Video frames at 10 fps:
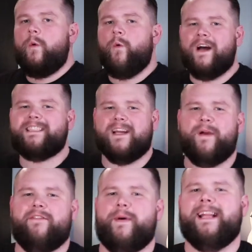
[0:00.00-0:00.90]
What's up,
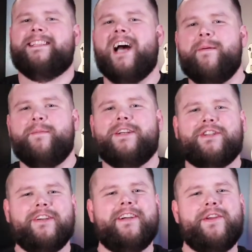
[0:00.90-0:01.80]
everybody? Tommy
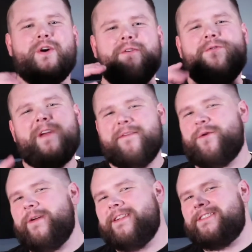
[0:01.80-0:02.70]
Mutchler here, your
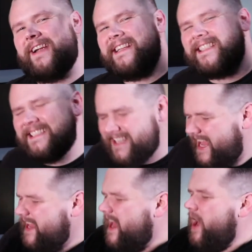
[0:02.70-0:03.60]
favorite realtor, and
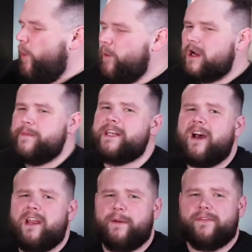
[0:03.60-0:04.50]
today we're going to be
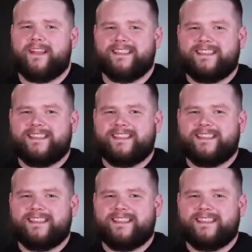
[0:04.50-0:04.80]
talking about the